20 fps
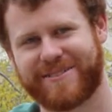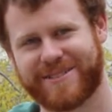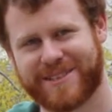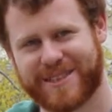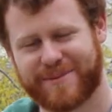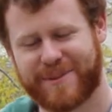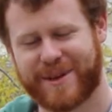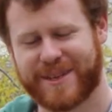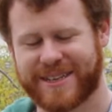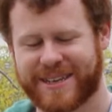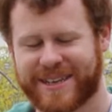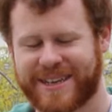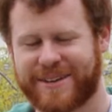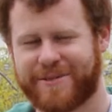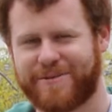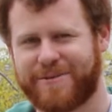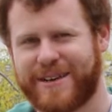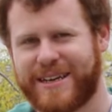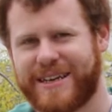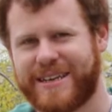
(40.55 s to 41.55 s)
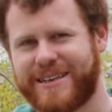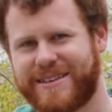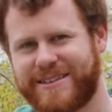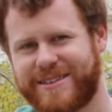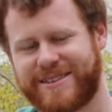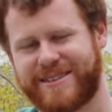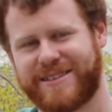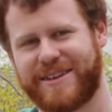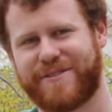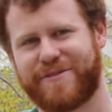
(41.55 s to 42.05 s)
I was expecting like a really
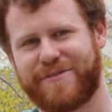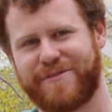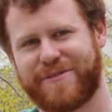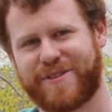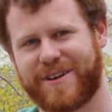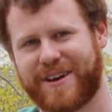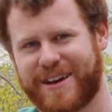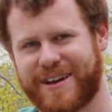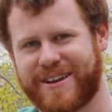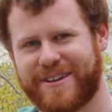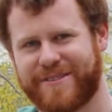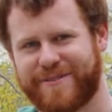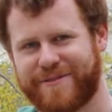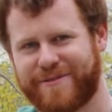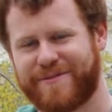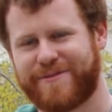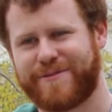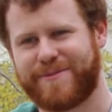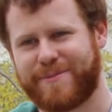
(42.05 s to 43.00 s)
stiff kind of